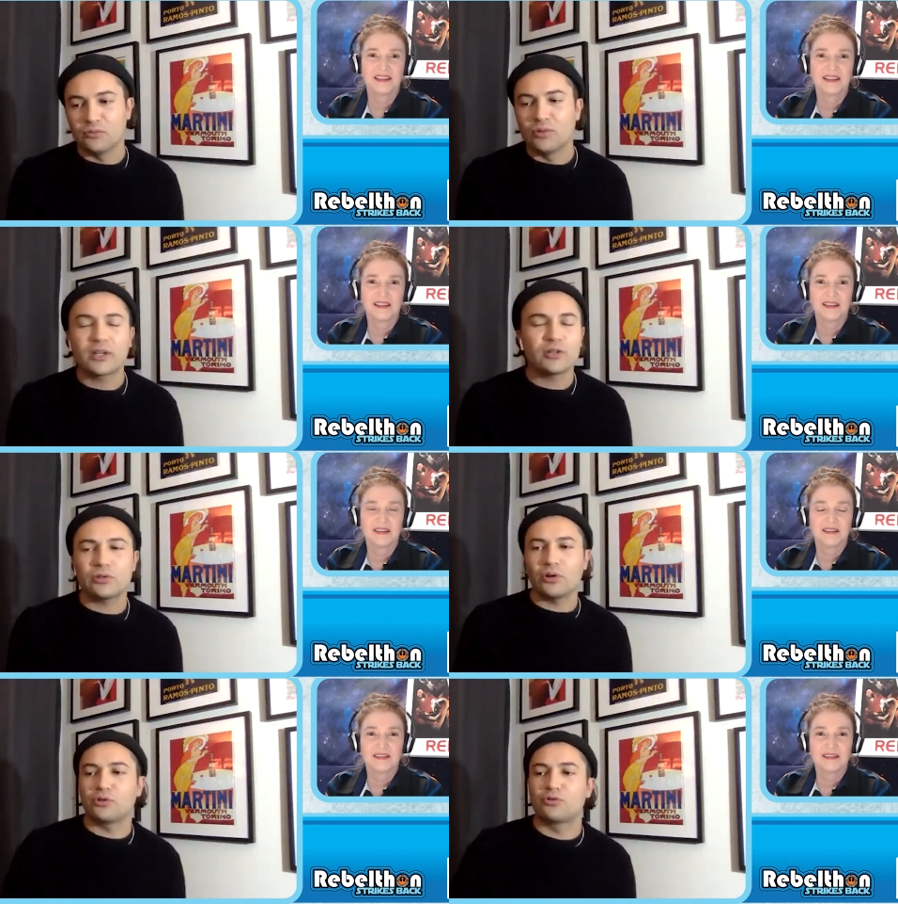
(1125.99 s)
Speaker 1: liquor
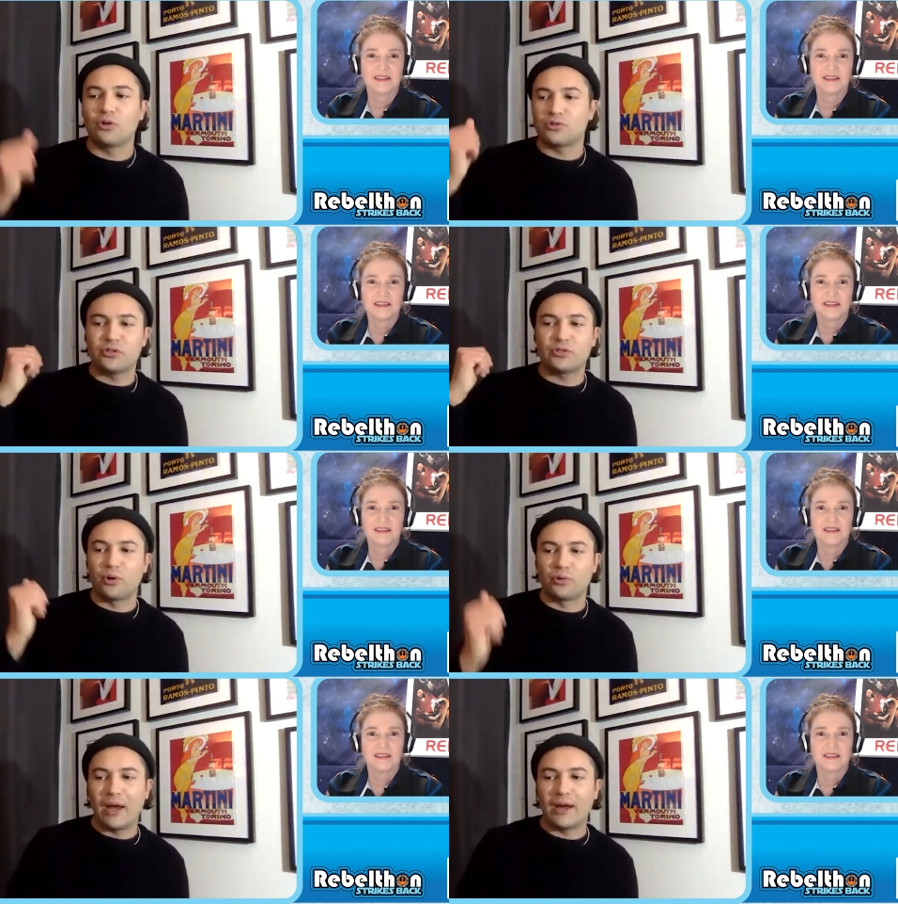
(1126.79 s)
store or grocery
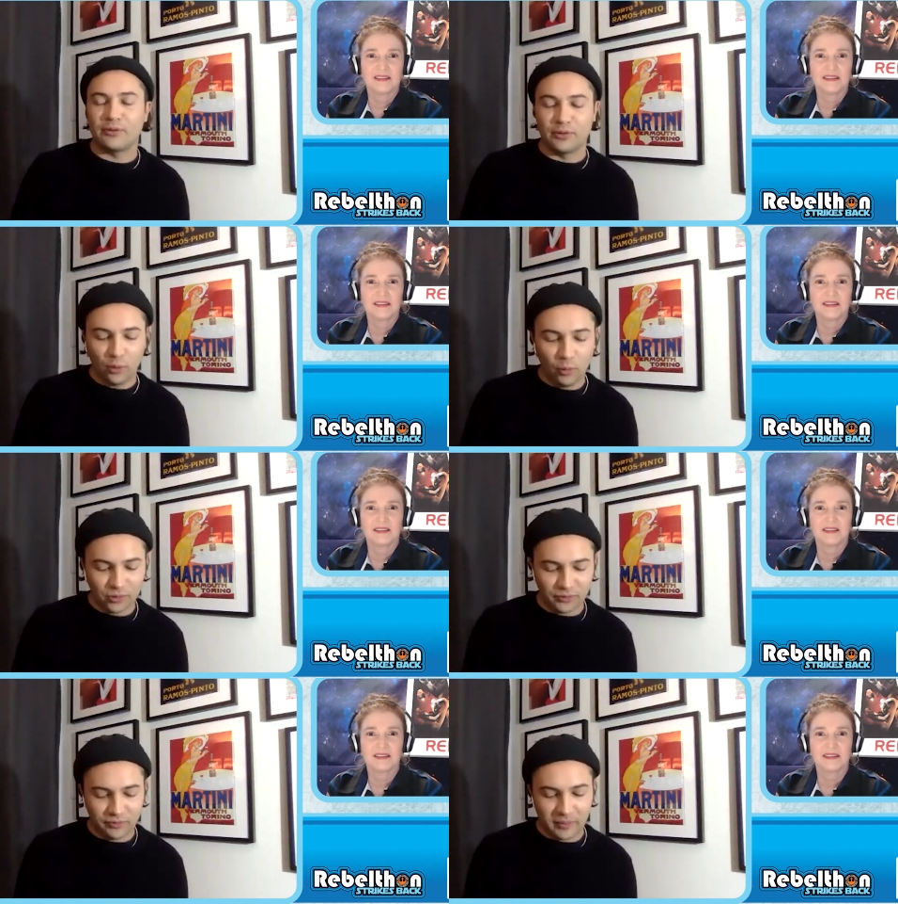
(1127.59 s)
store right around the
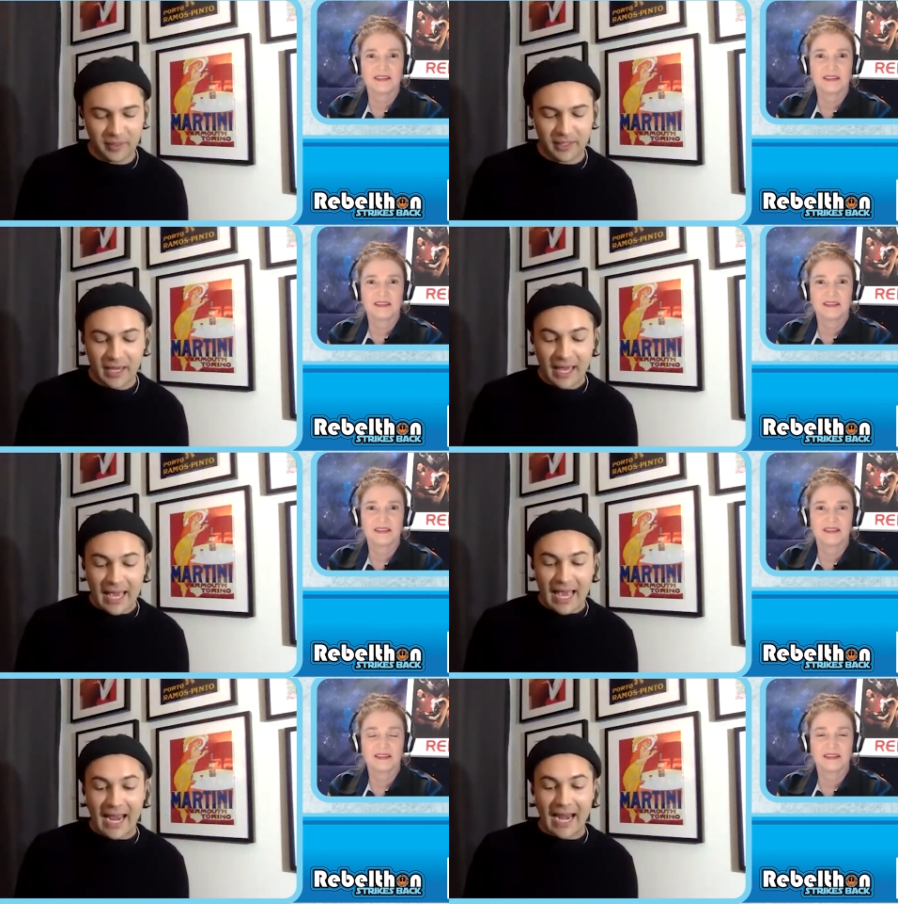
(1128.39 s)
corner from me
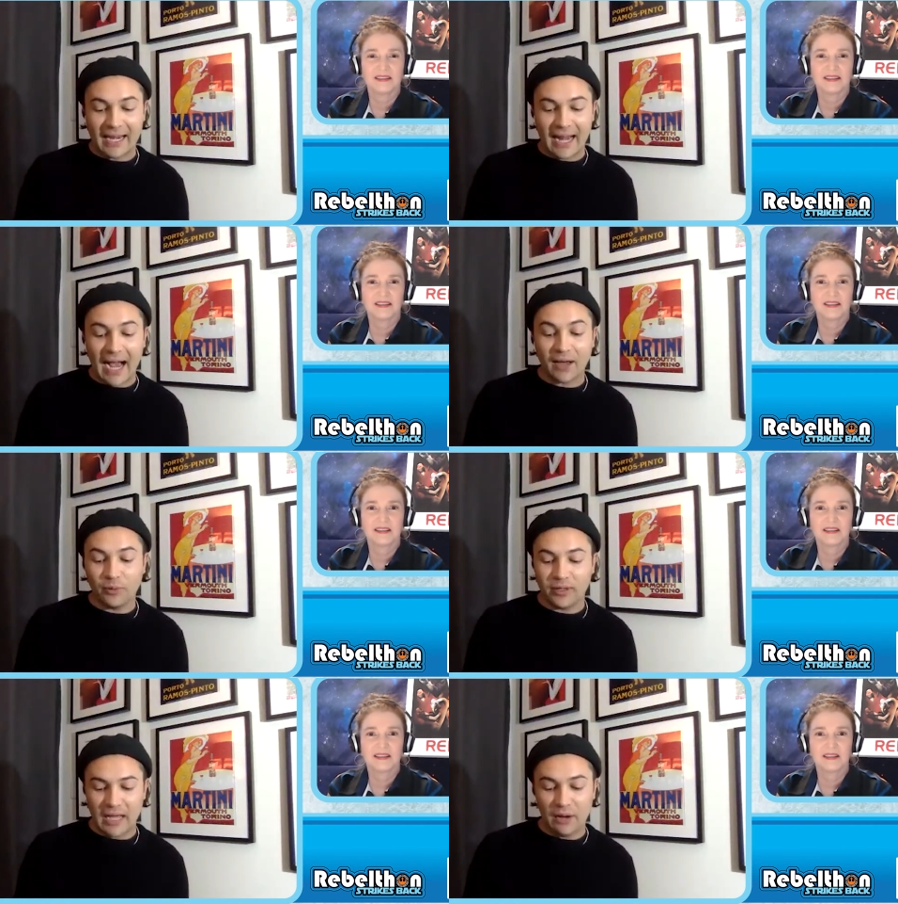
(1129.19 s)
and i
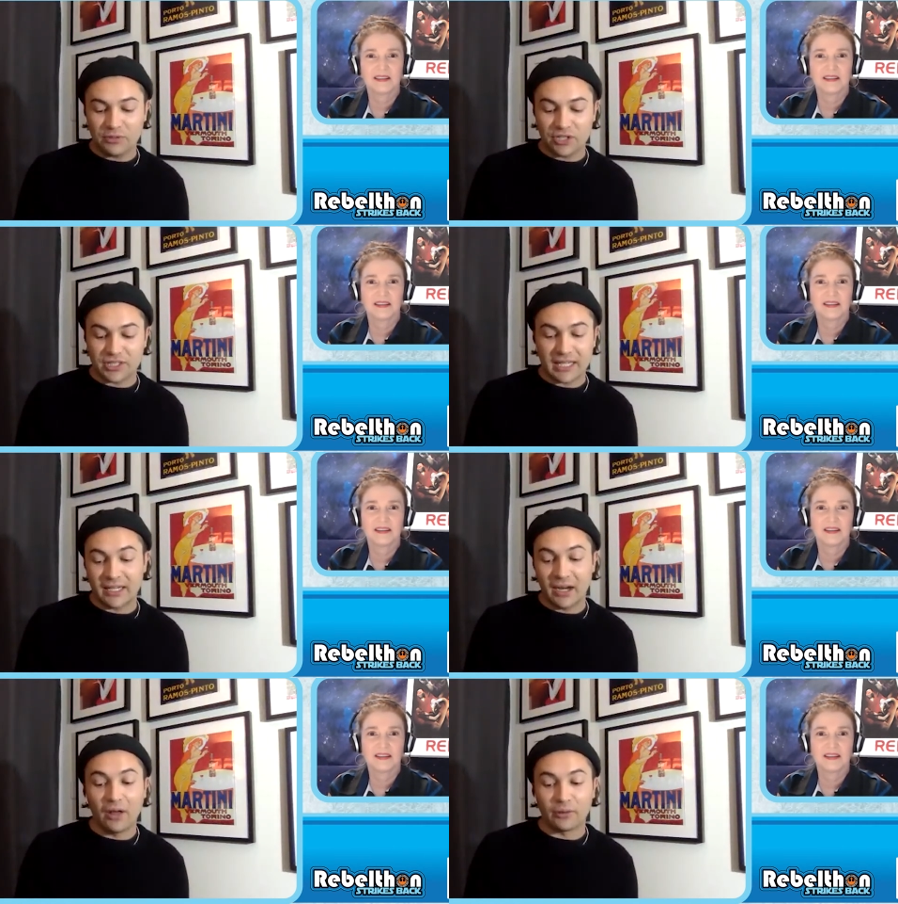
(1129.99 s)
went i was just
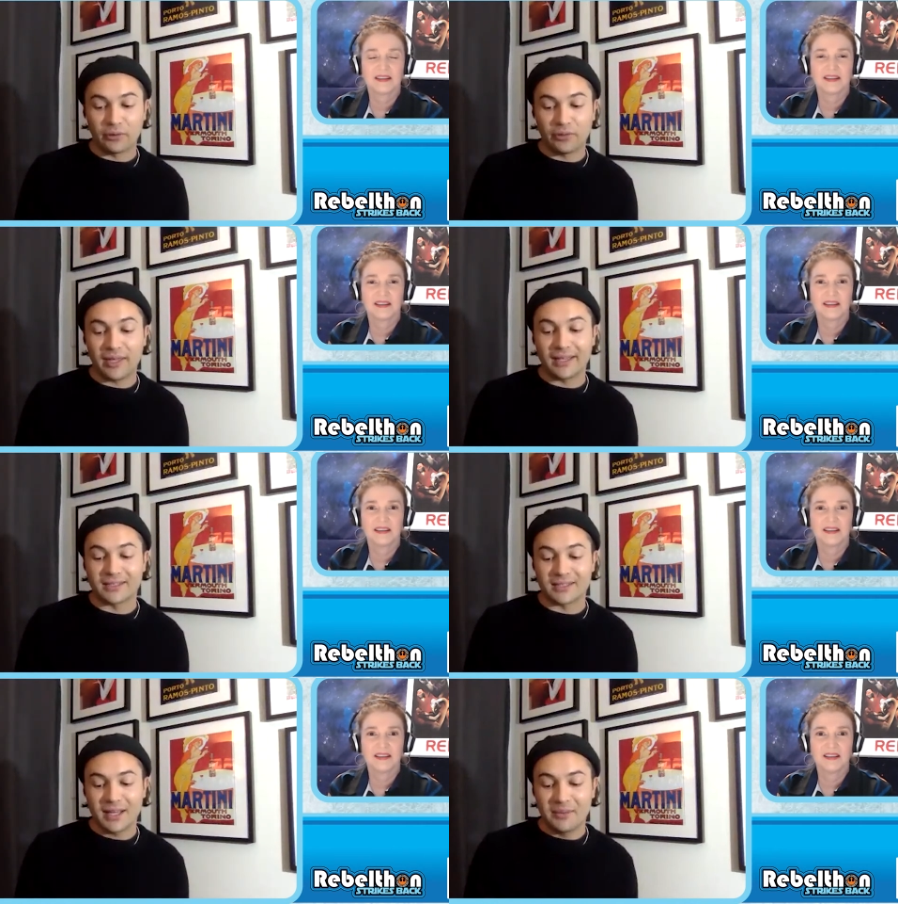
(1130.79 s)
getting other
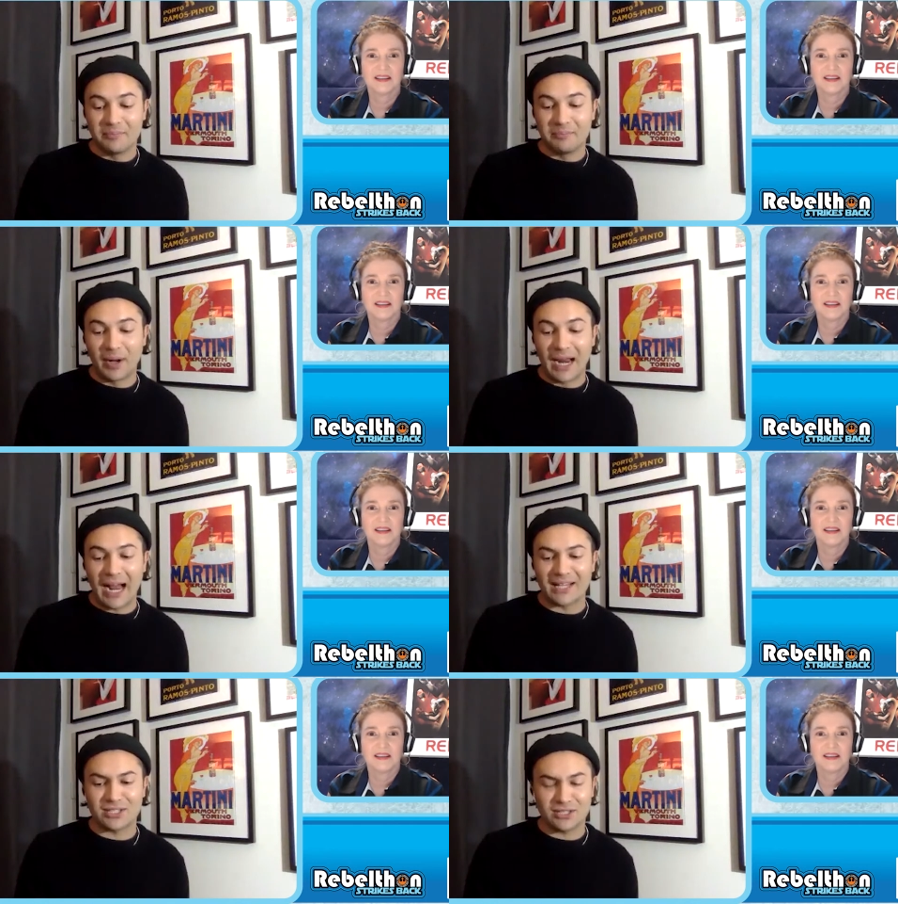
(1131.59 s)
things but
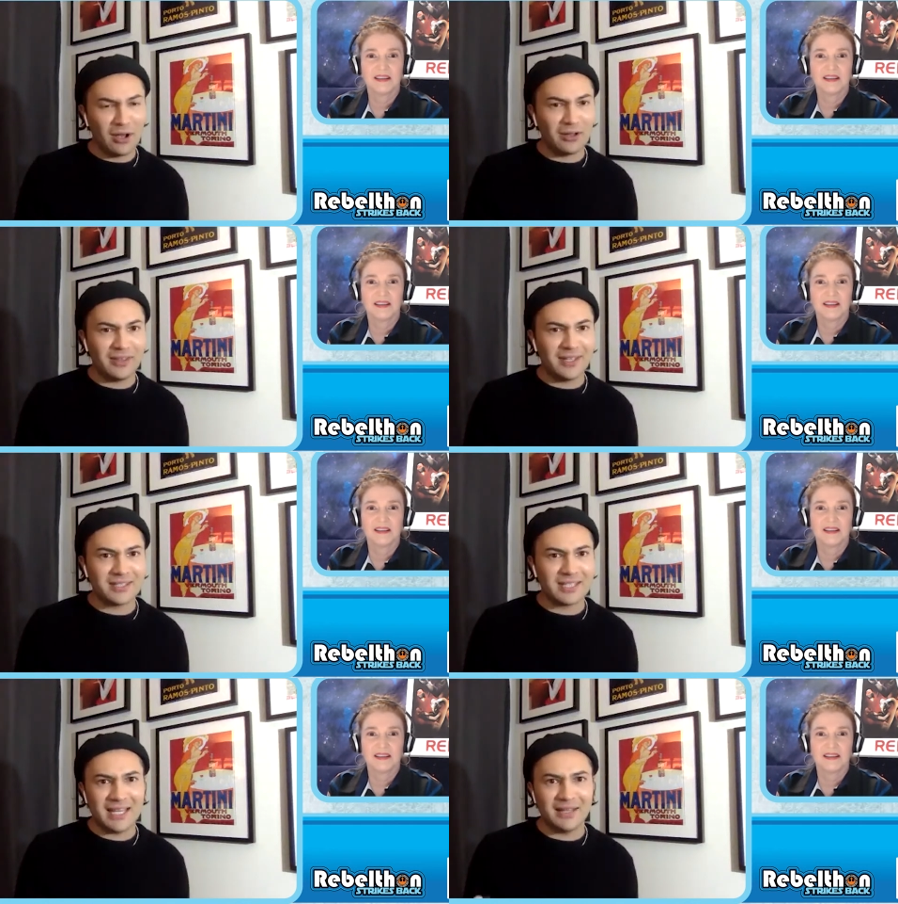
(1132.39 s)
i saw
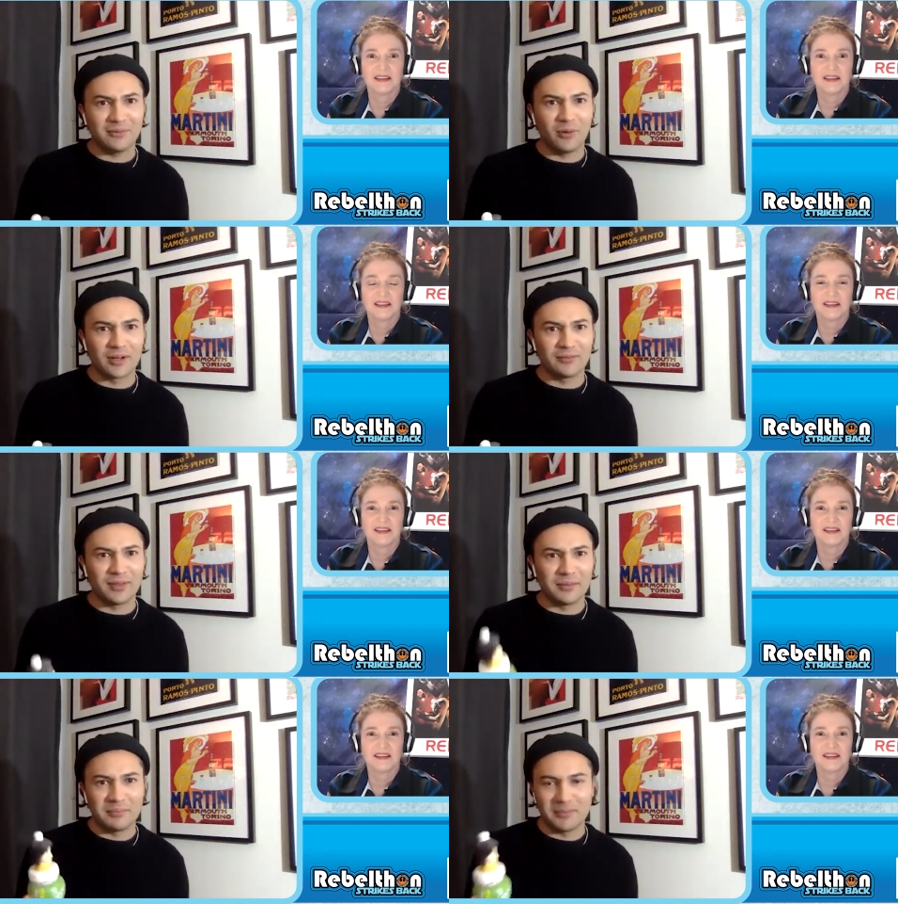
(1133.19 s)
this in one of
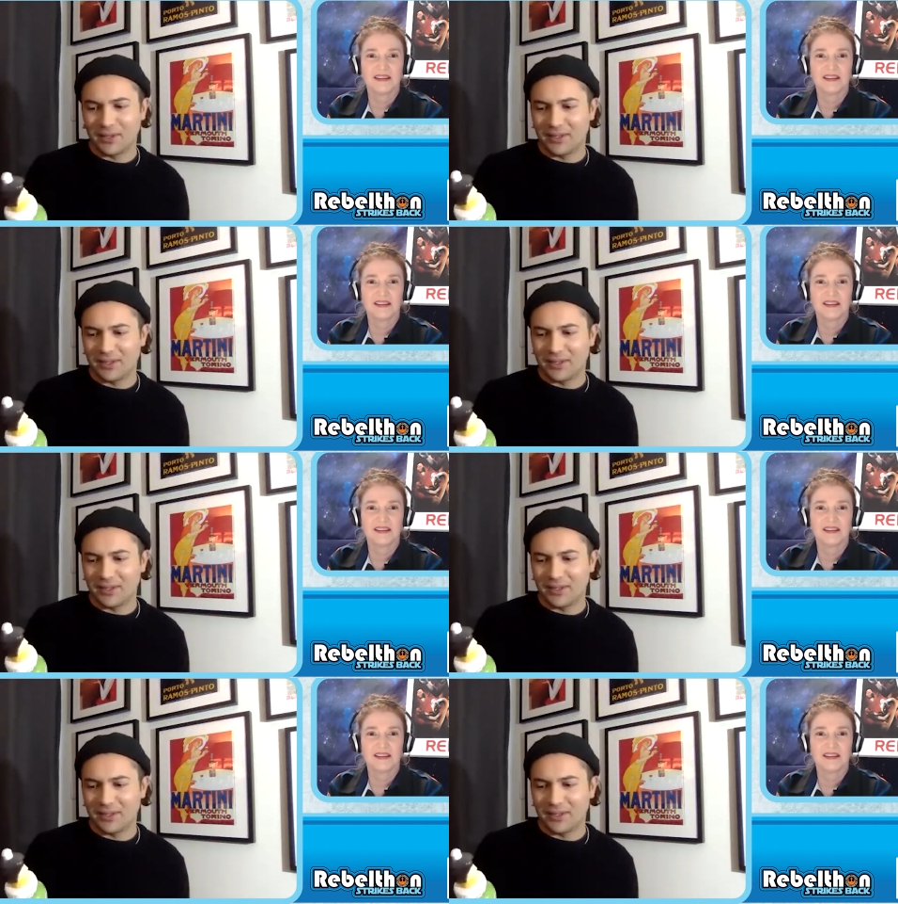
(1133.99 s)
the